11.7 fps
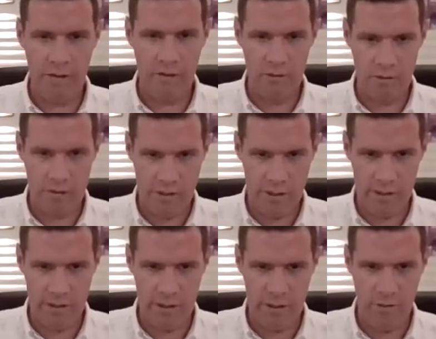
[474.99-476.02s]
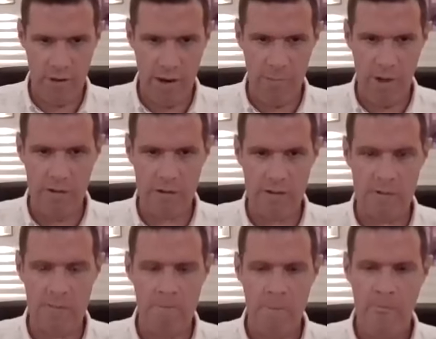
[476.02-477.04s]
Then there's the
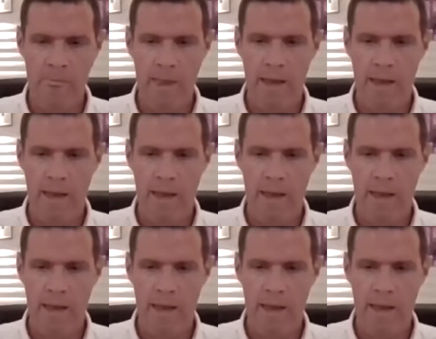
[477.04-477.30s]
grandparents,